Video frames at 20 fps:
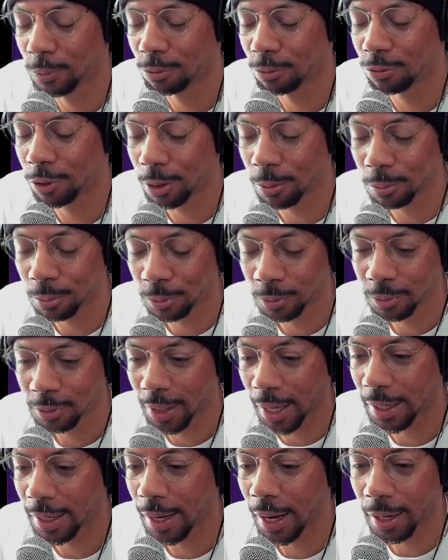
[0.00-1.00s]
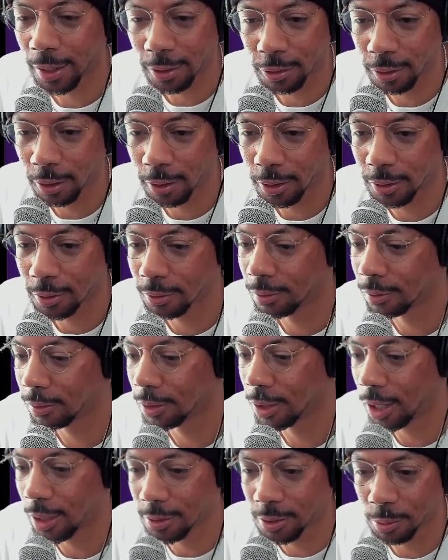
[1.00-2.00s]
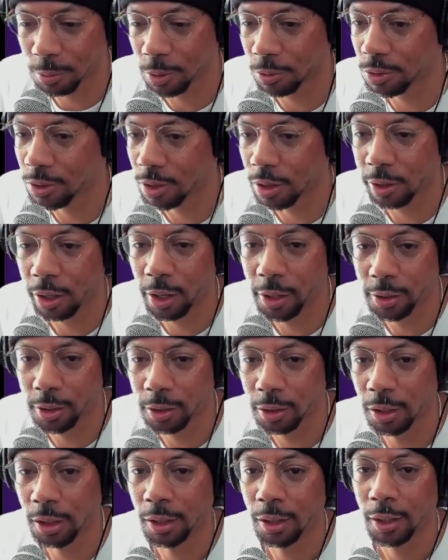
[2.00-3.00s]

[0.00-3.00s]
from that hackathon concept of Solana